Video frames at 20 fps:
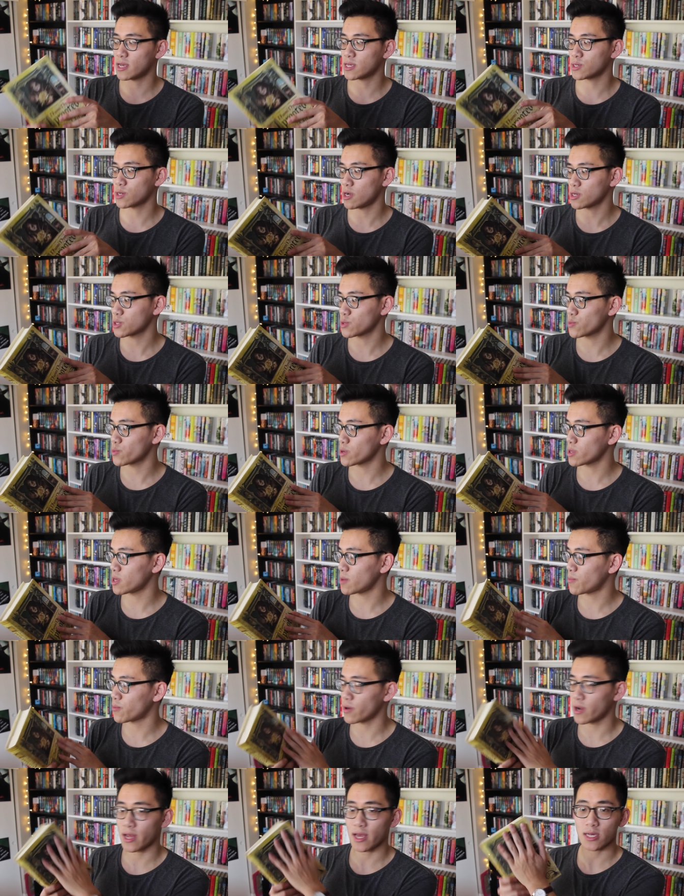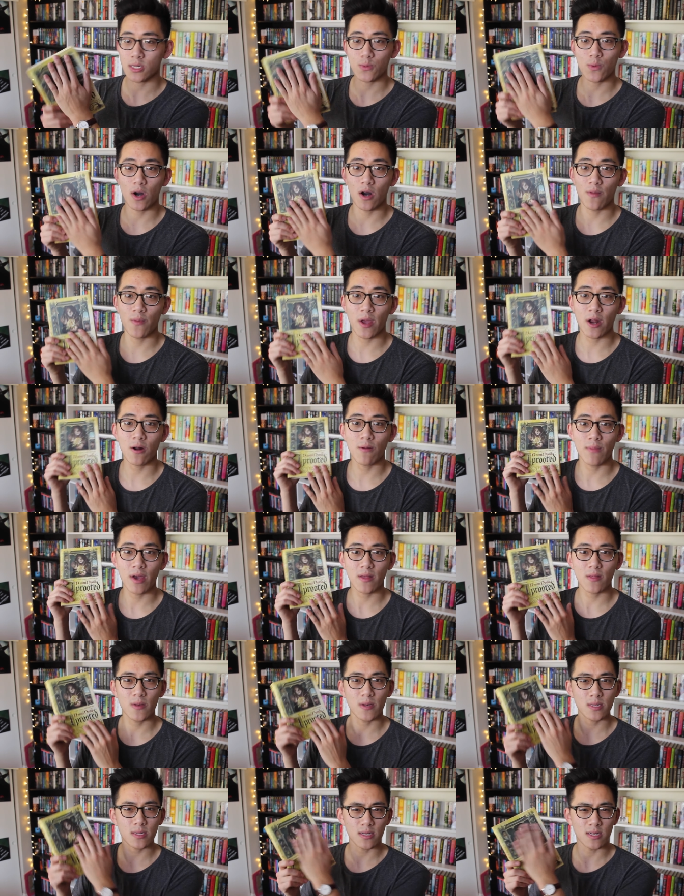It's also really pretty as well. They don't
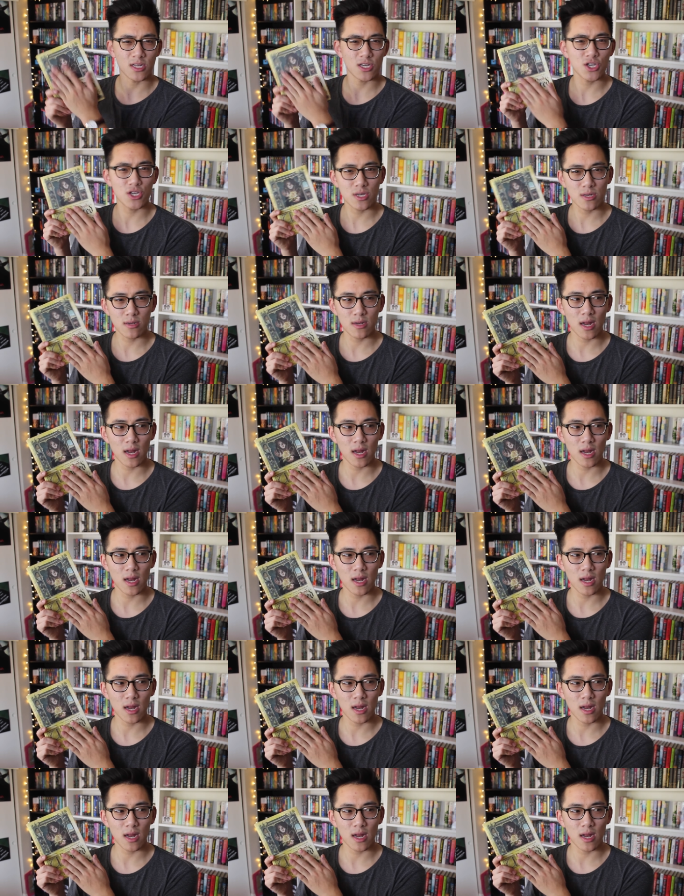make this edition